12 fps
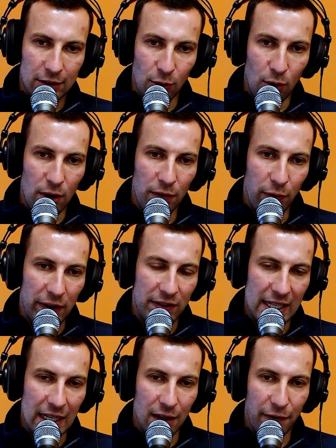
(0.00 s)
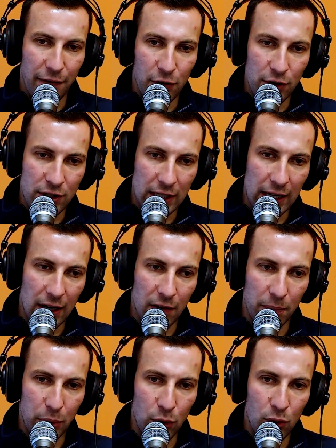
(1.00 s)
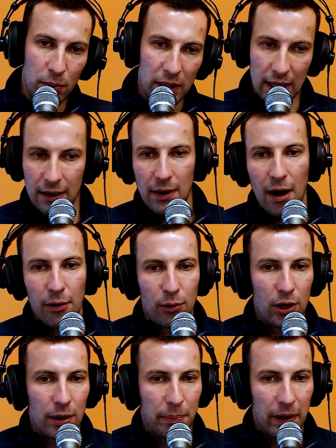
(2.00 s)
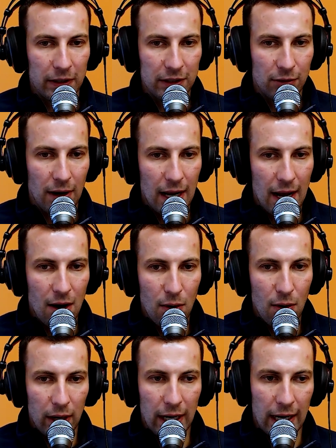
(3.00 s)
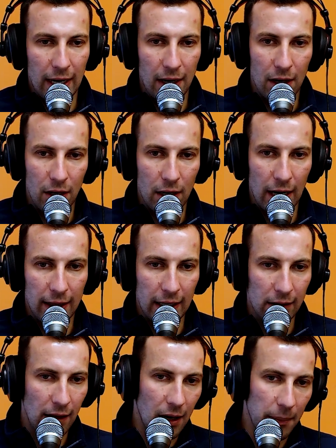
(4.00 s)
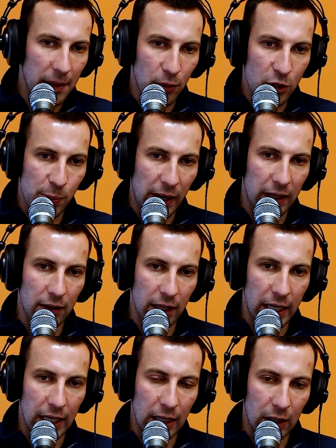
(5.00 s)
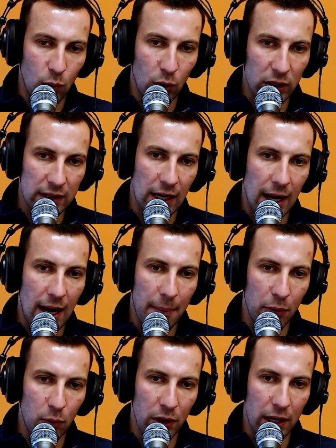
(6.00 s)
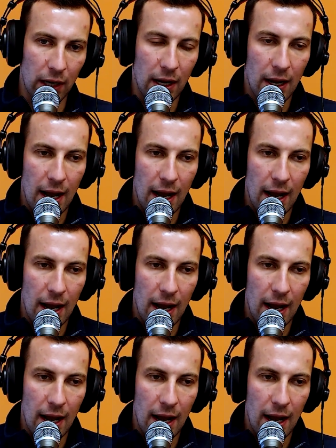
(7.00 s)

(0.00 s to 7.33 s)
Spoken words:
we've seen the first kind of boom, and then now we're in a bust right now. And I think a lot of people are speculating like what's going to happen with it.